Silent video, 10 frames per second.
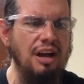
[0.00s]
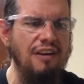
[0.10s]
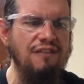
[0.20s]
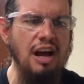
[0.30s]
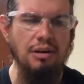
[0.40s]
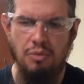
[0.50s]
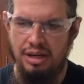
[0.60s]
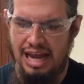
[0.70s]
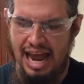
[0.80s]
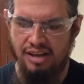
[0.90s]
find one
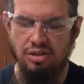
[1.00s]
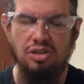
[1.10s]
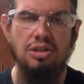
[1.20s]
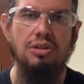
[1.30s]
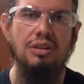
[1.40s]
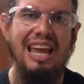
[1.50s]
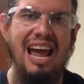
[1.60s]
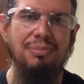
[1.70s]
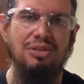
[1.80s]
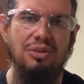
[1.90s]
that has a screw
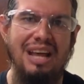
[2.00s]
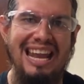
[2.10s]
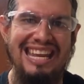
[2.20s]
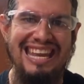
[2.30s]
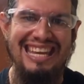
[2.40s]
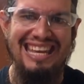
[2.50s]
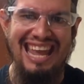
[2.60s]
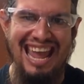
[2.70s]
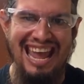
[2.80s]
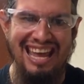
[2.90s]
cap so that it
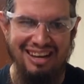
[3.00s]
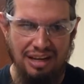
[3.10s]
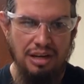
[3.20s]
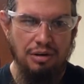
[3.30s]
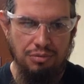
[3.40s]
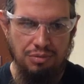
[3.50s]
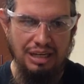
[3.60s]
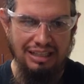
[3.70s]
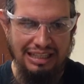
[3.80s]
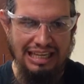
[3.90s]
can
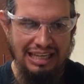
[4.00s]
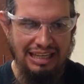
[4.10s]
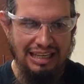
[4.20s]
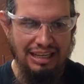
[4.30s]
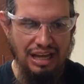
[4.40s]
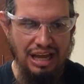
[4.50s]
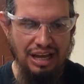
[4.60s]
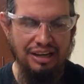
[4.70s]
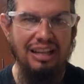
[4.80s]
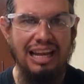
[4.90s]
really
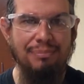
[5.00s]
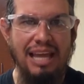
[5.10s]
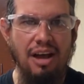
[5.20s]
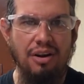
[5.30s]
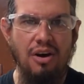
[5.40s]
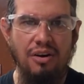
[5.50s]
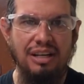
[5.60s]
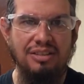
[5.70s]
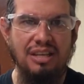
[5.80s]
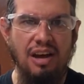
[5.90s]
clamp down on
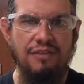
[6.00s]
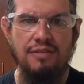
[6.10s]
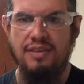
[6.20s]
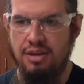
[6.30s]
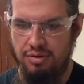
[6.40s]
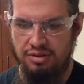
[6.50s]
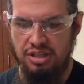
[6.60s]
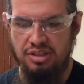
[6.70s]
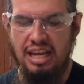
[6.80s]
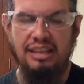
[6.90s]
itself. If you use
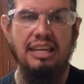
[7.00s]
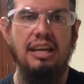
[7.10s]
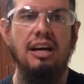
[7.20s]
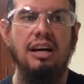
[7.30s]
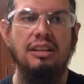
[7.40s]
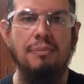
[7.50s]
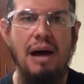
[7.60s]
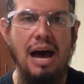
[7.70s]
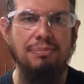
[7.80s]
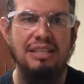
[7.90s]
just like the
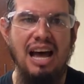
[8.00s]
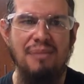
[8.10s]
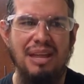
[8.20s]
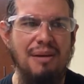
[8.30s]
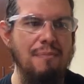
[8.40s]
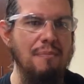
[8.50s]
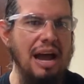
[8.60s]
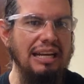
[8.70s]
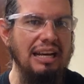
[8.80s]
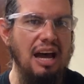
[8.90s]
pop top, it
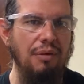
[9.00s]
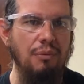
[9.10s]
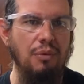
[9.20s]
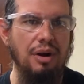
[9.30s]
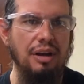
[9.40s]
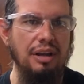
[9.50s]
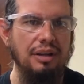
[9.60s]
might not work.